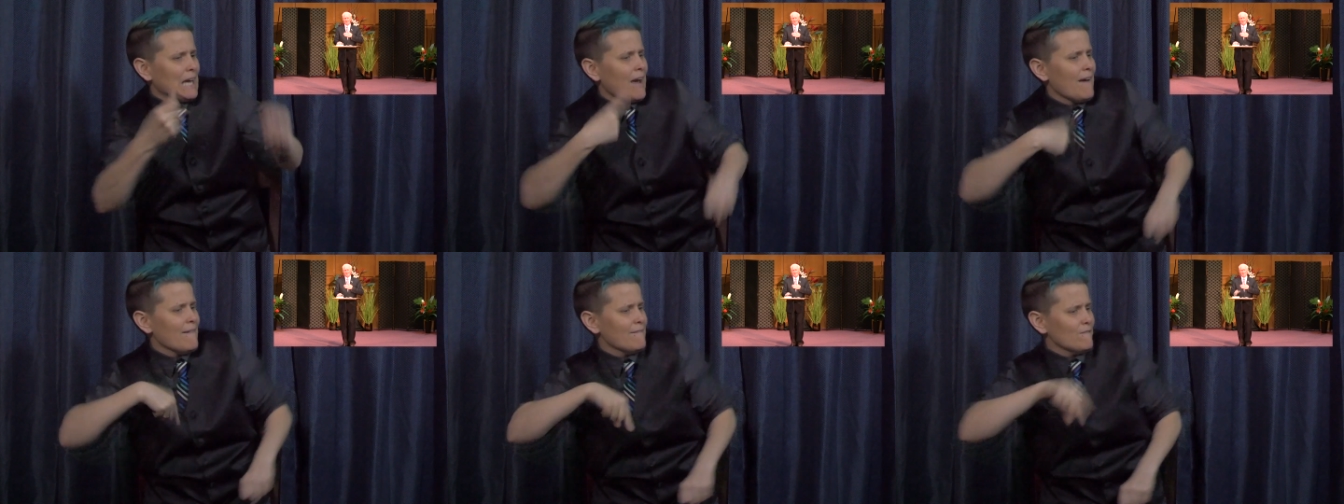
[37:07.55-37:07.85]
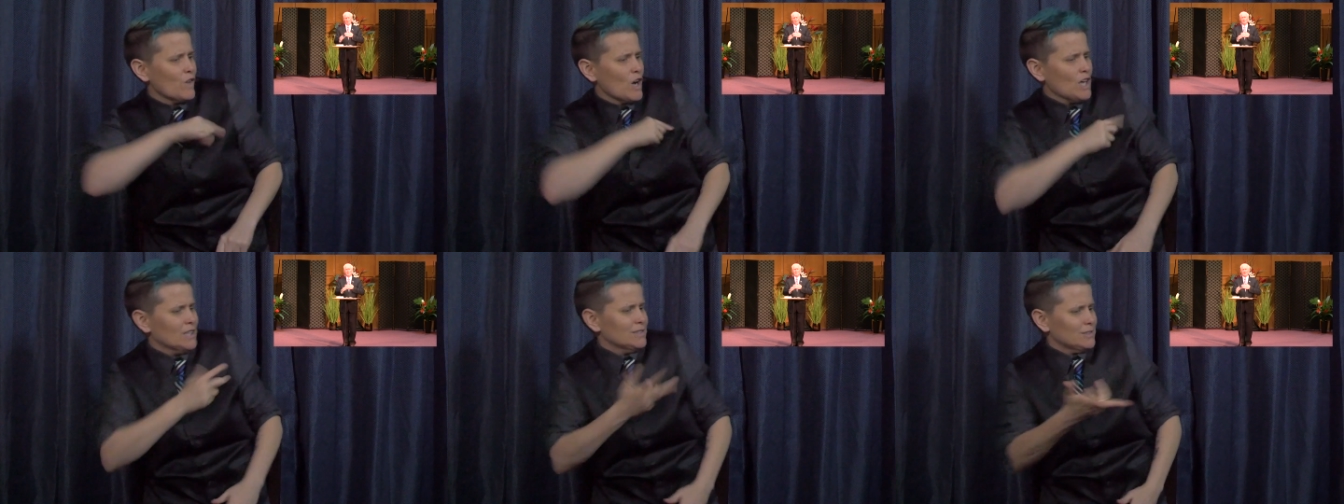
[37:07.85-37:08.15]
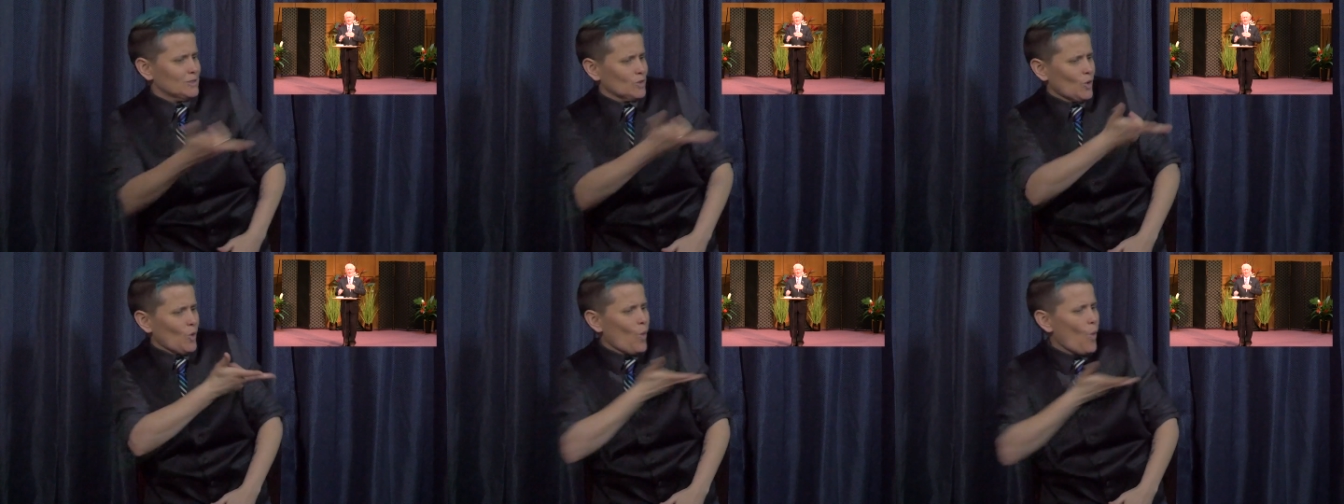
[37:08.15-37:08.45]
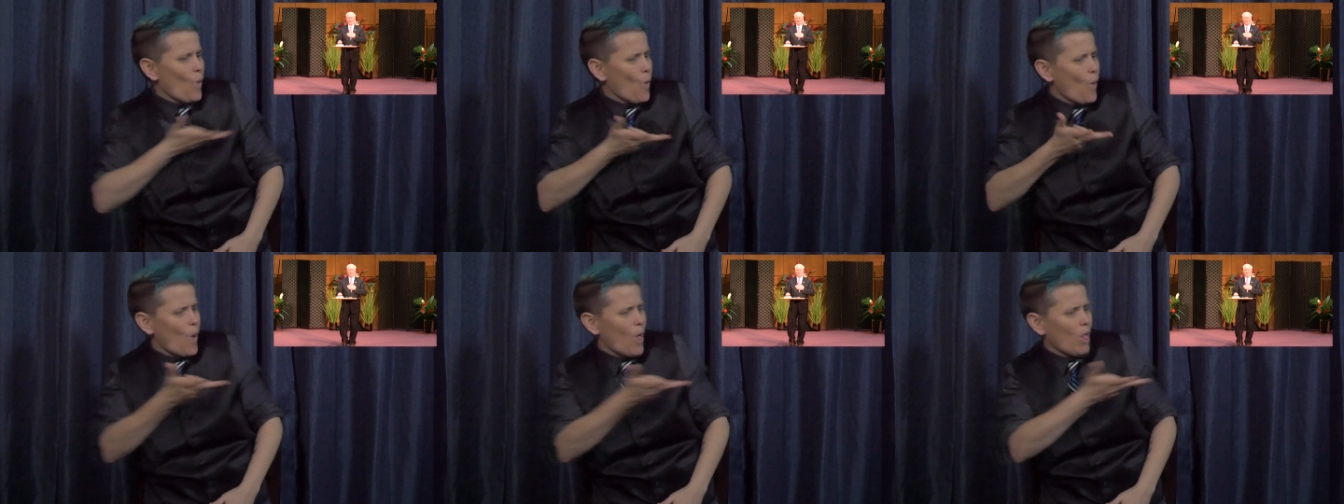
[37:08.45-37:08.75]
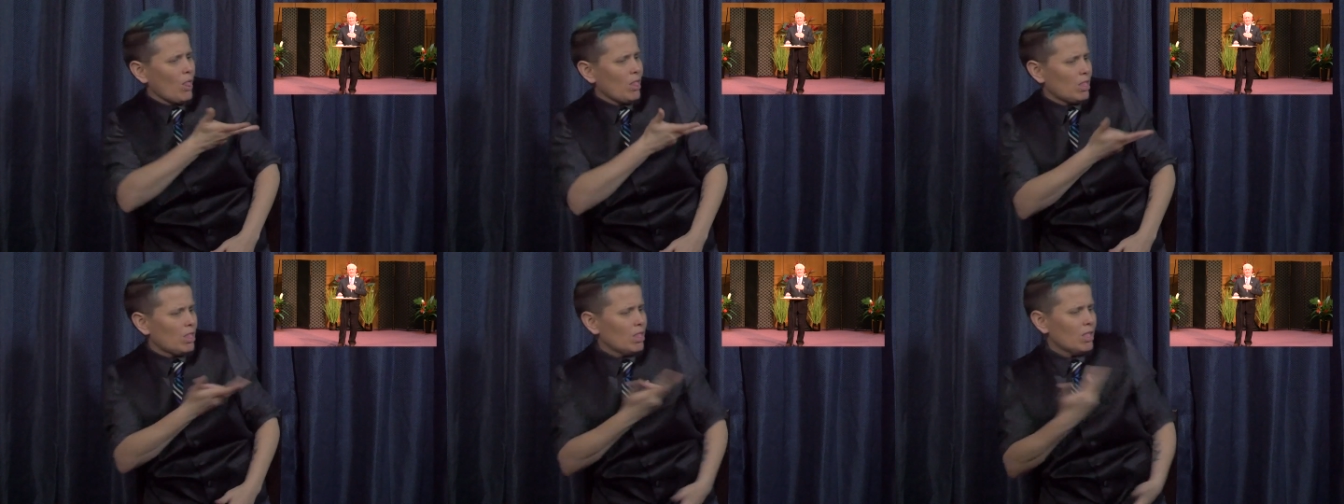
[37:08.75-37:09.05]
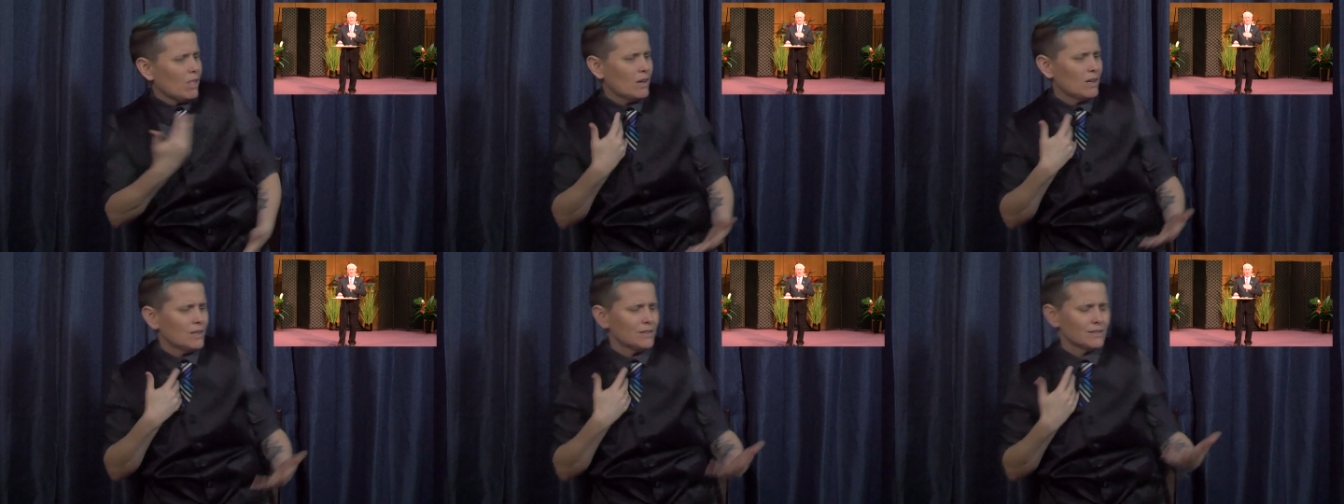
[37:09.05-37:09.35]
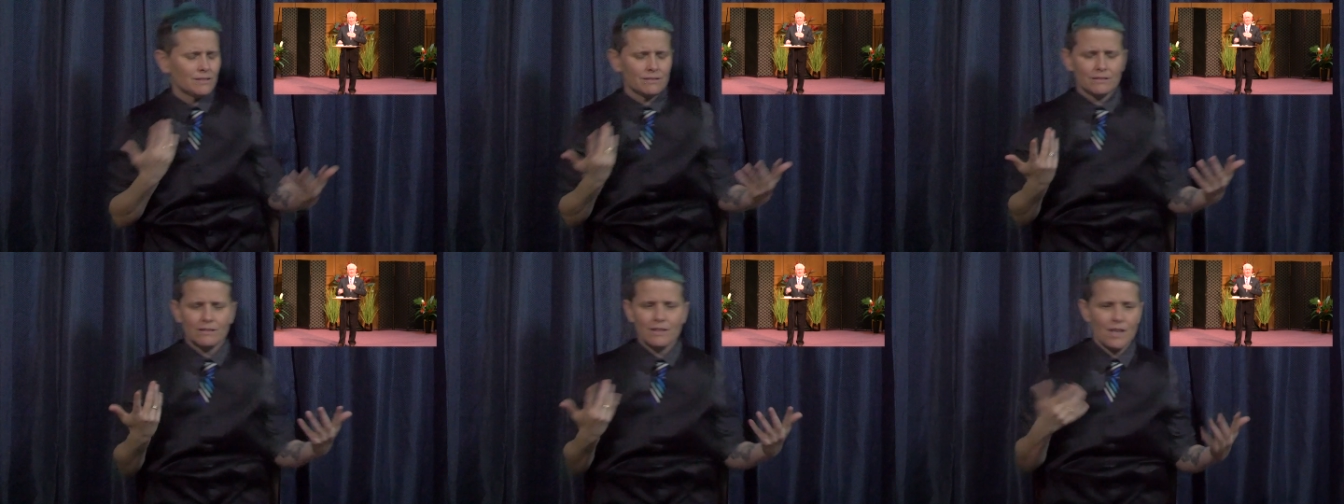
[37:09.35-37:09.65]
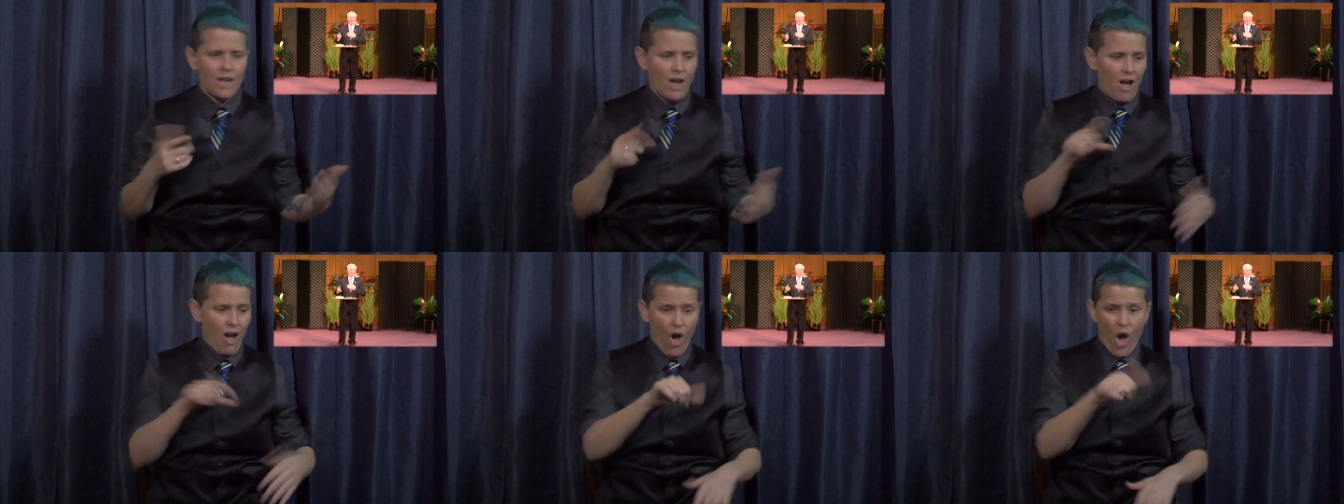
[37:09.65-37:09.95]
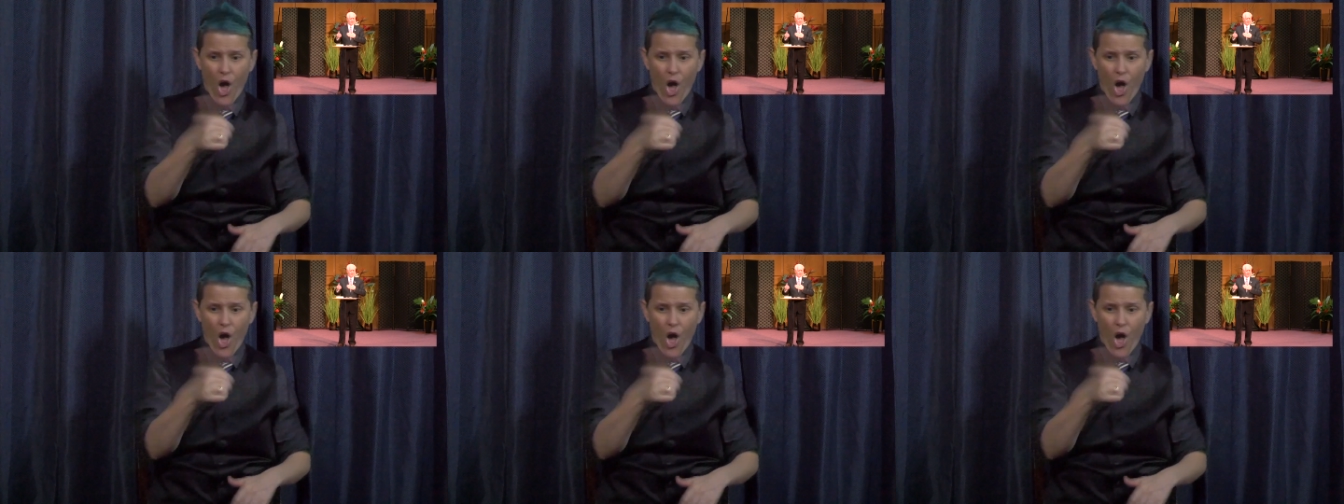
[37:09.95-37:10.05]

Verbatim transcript: You and I are paying a